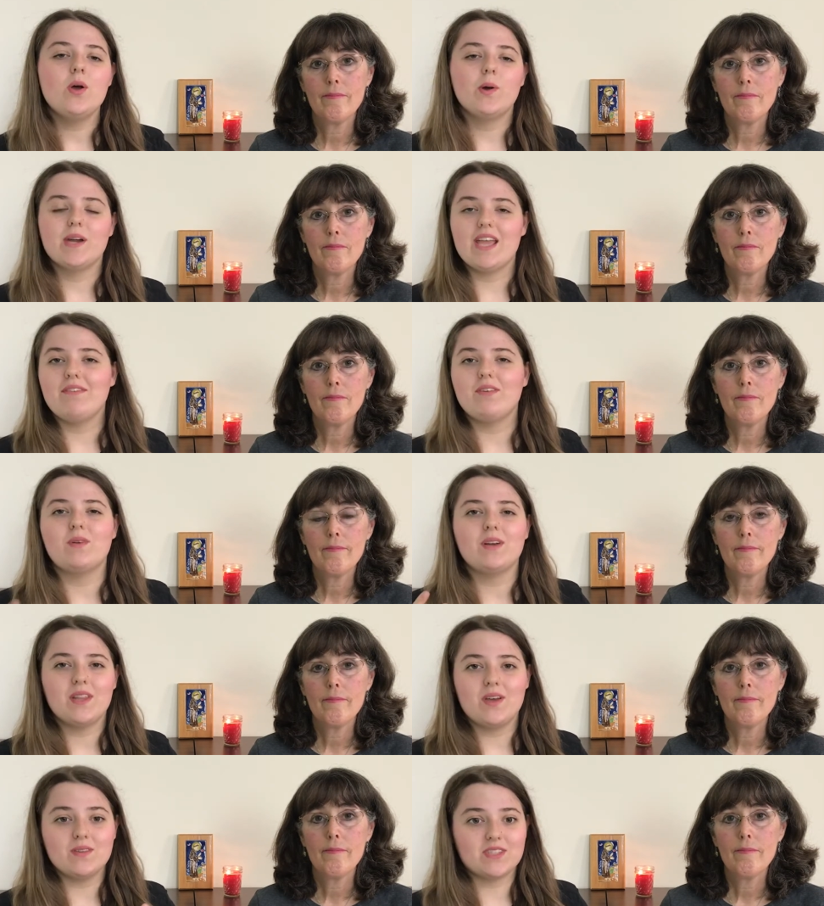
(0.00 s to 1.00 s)
Speaker 1: or even one
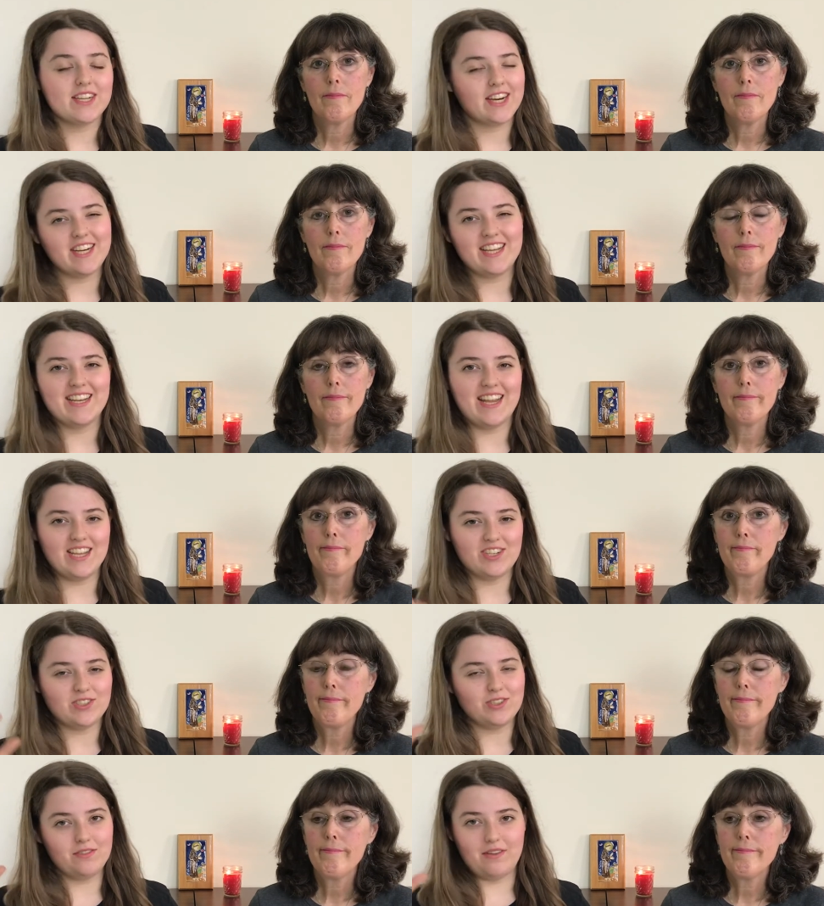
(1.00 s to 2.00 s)
of those guardian
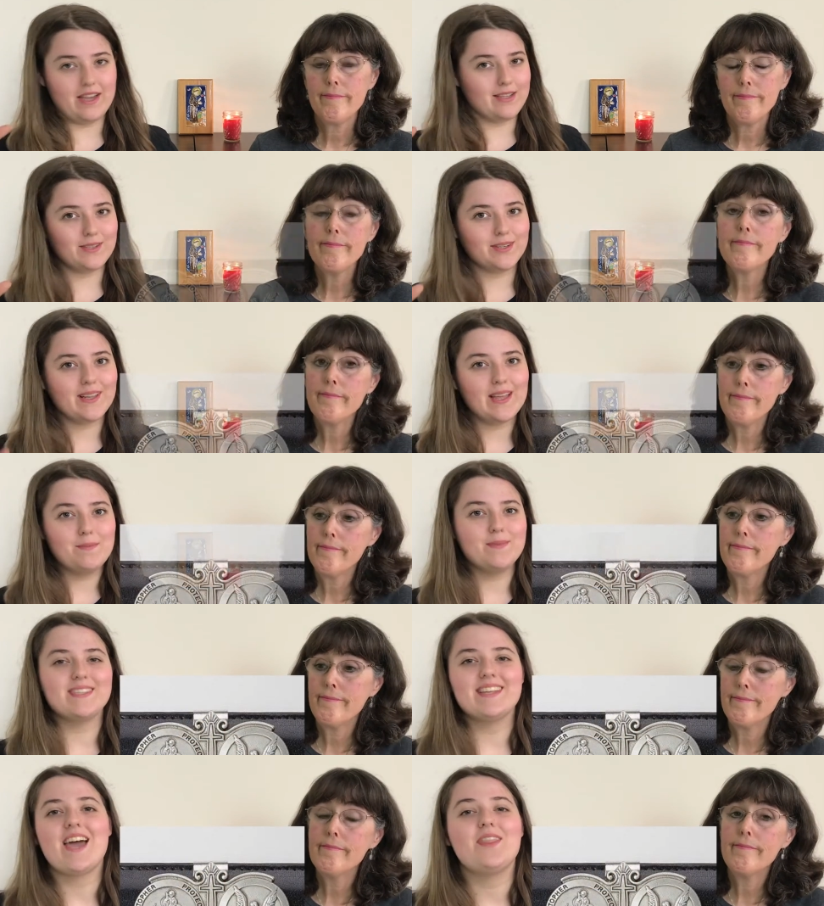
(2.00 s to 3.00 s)
angel visor
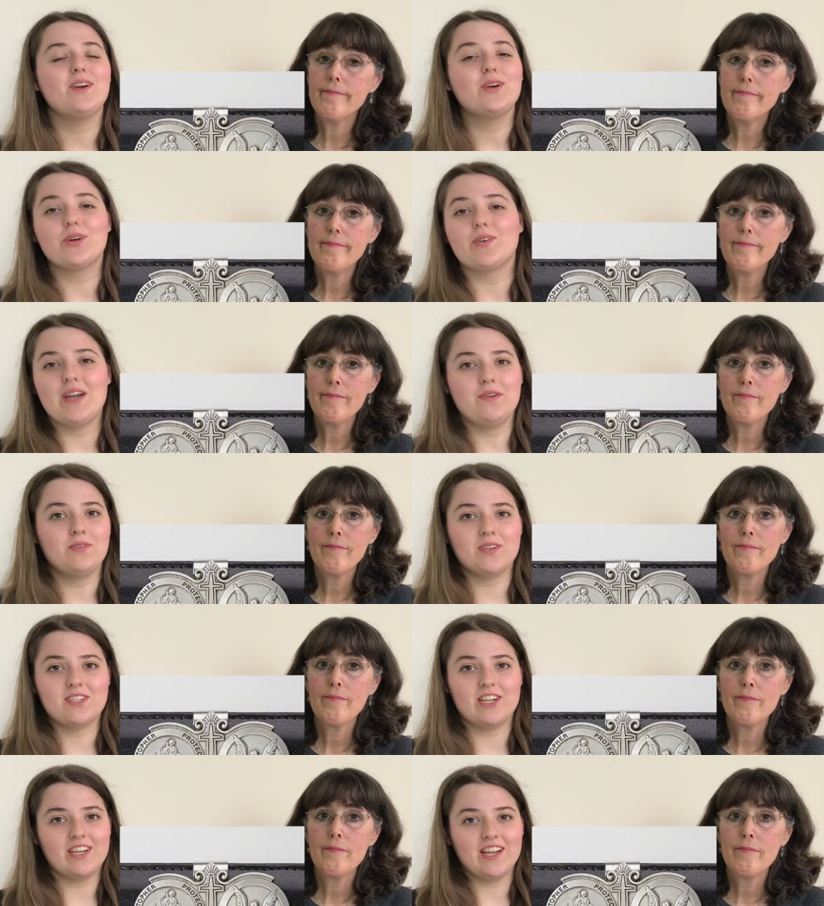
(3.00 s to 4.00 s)
clips and they're great for
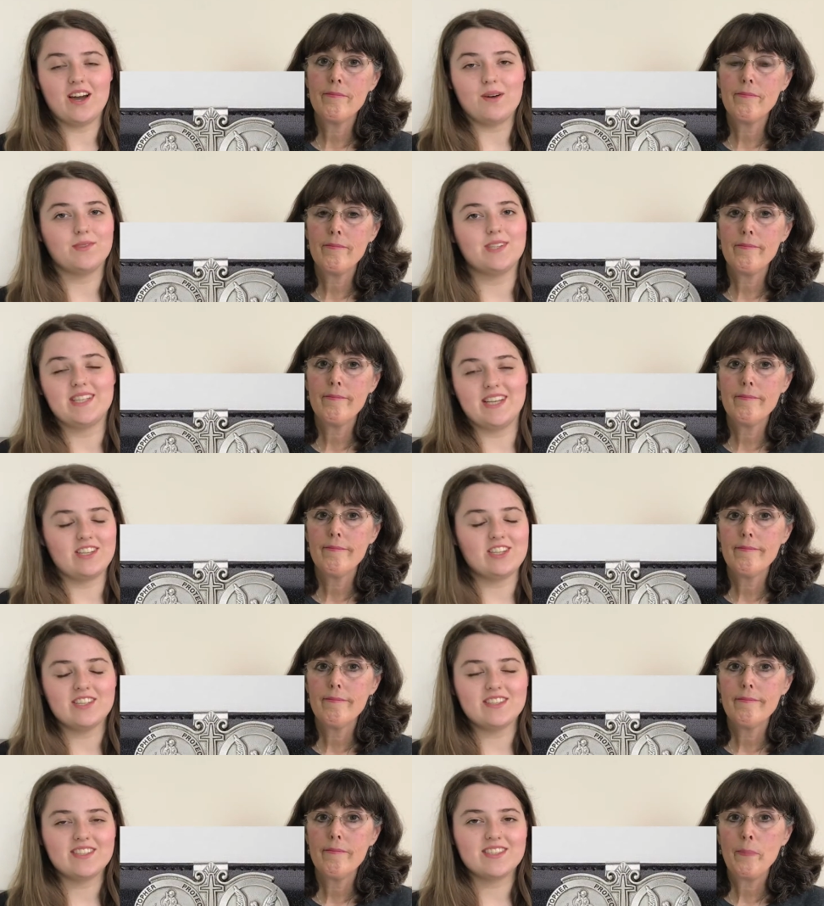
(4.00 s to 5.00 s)
starting
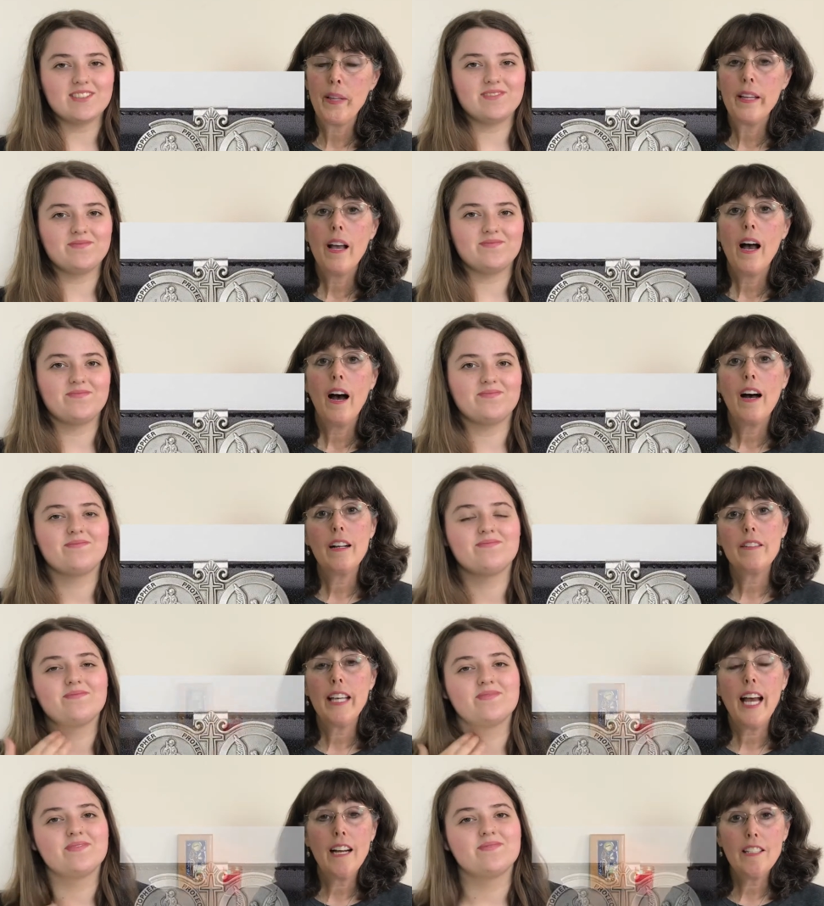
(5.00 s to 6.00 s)
conversations.
Speaker 2: On
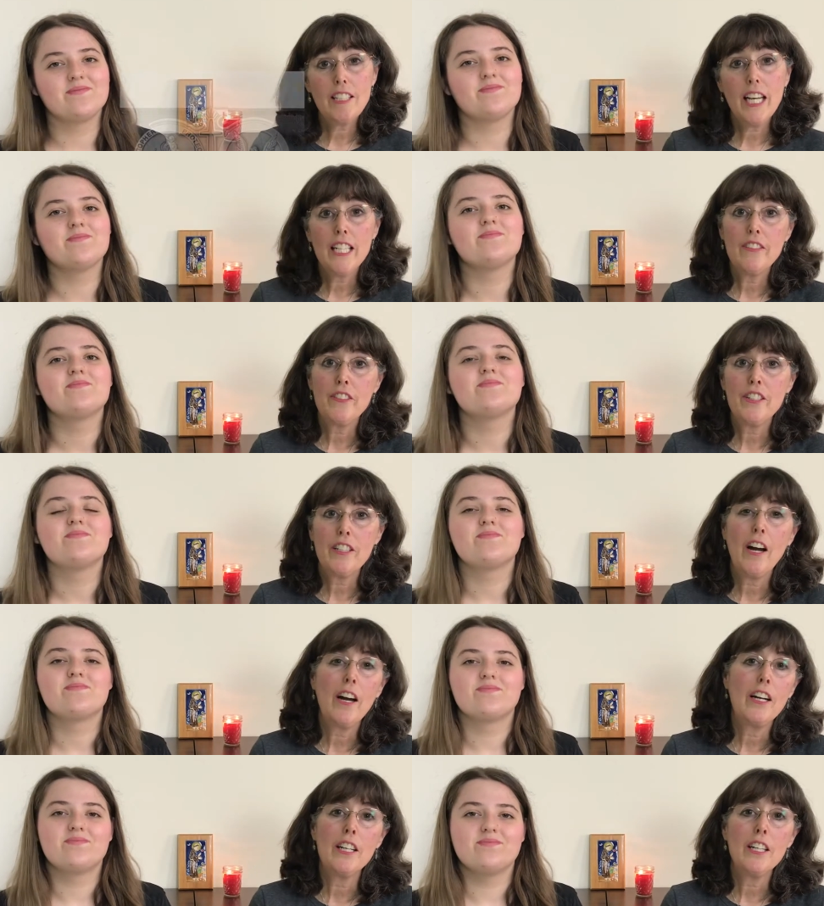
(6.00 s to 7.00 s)
the outside of your
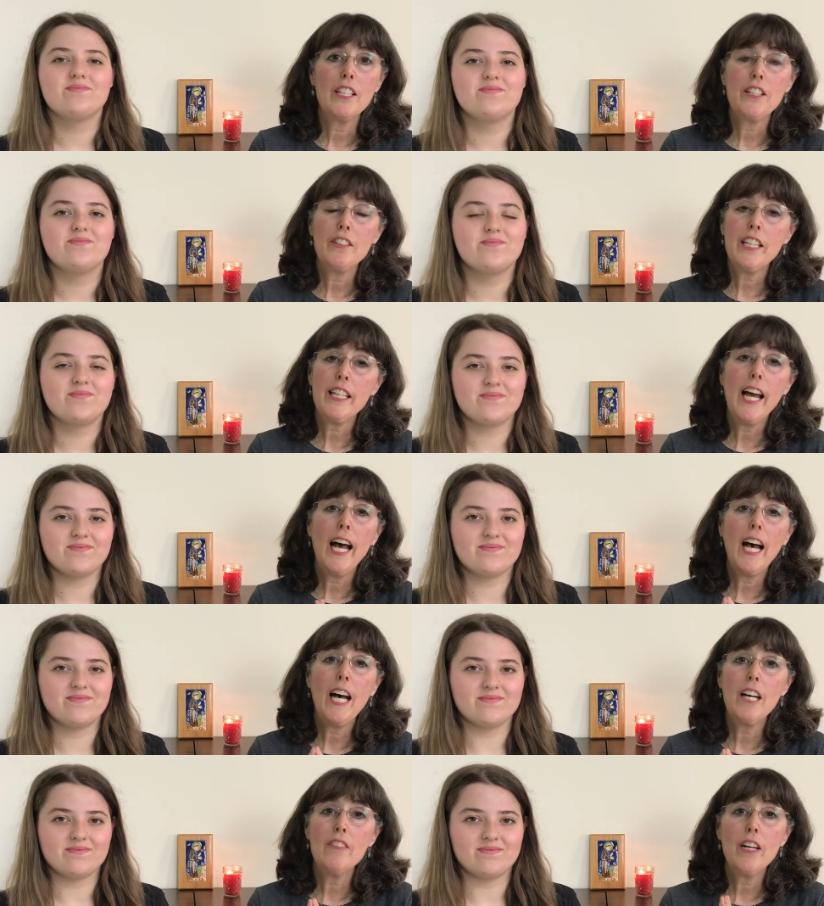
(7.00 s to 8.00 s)
car, you could
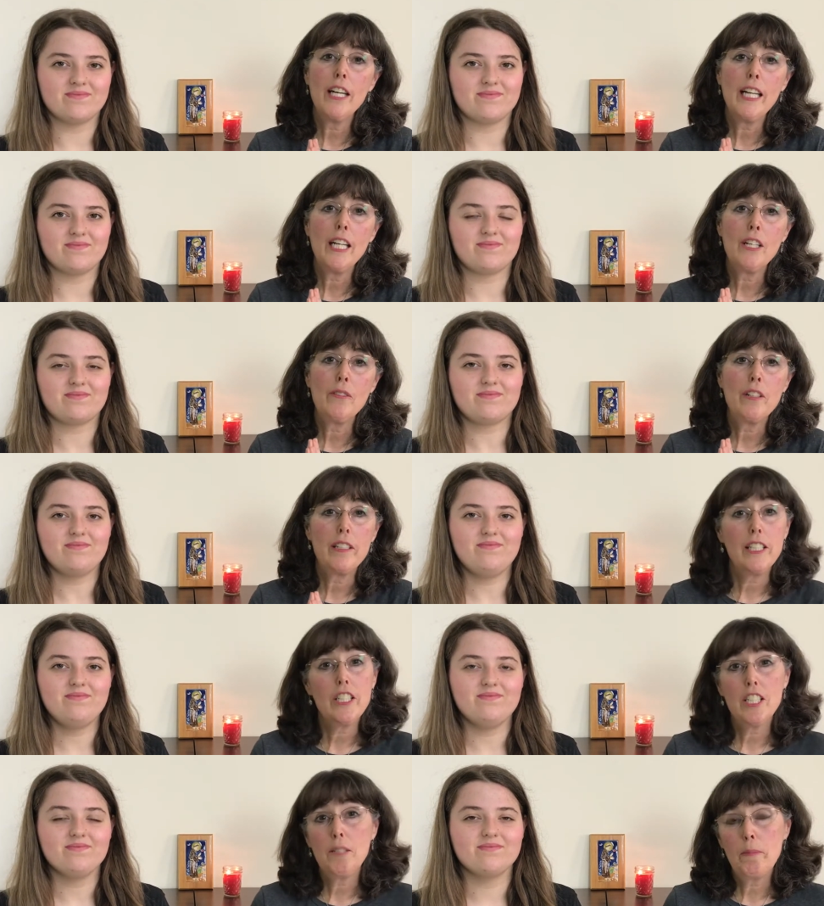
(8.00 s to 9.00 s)
have a
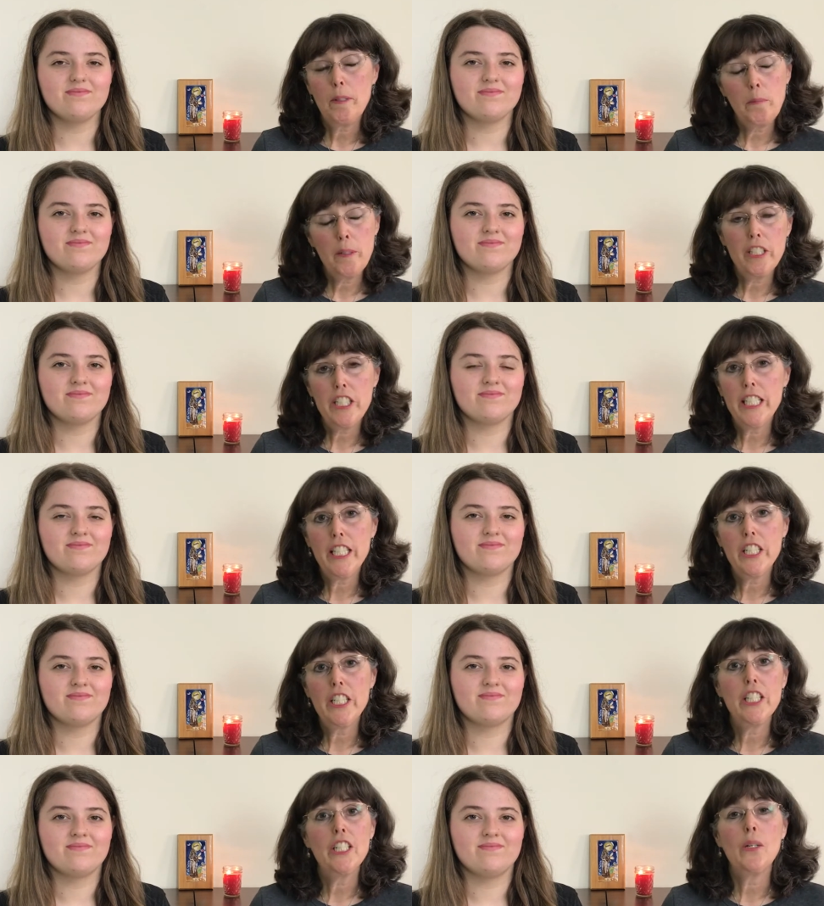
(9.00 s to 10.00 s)
religious bumper
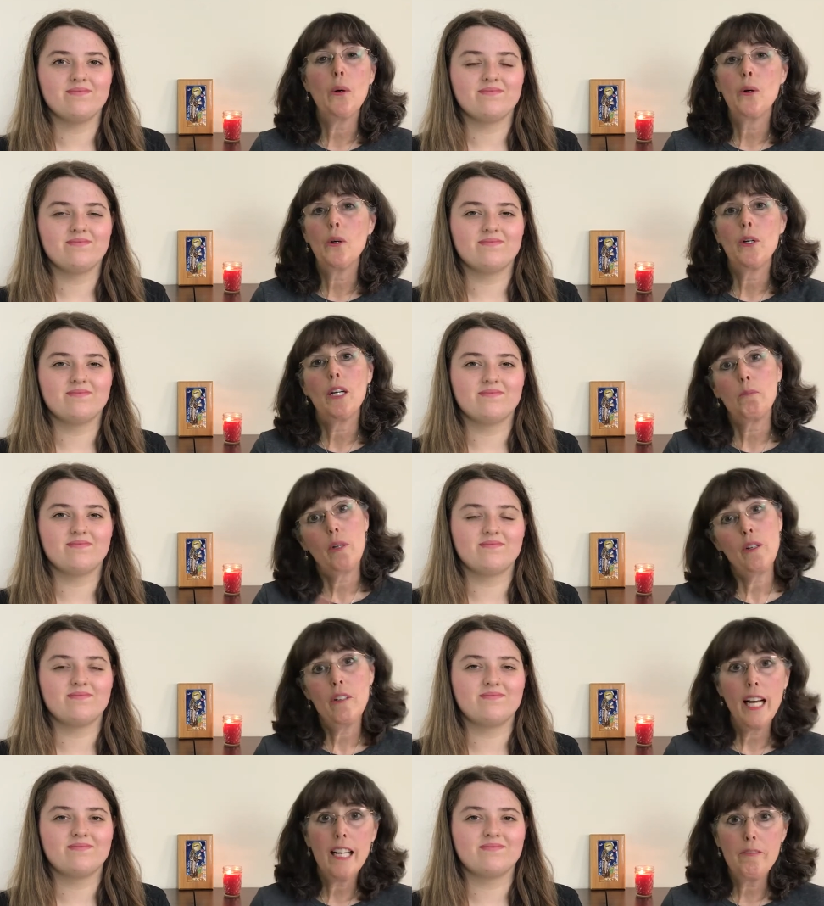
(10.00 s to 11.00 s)
sticker or a pro
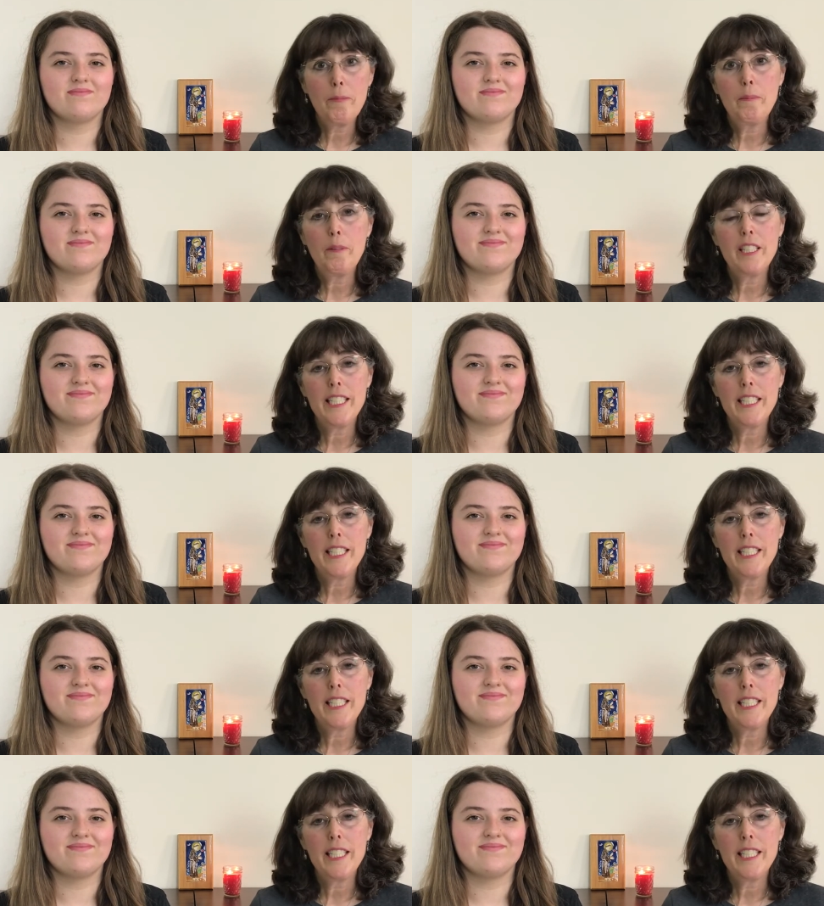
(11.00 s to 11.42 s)
life bumper